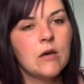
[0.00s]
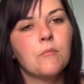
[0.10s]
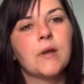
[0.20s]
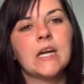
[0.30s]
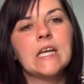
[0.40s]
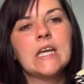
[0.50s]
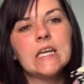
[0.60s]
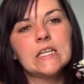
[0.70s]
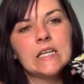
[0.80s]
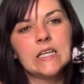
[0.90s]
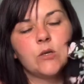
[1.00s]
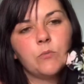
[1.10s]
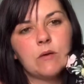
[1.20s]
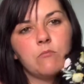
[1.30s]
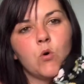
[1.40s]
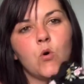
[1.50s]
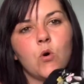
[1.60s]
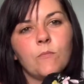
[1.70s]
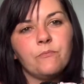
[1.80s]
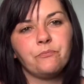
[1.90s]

But I need a little bit more.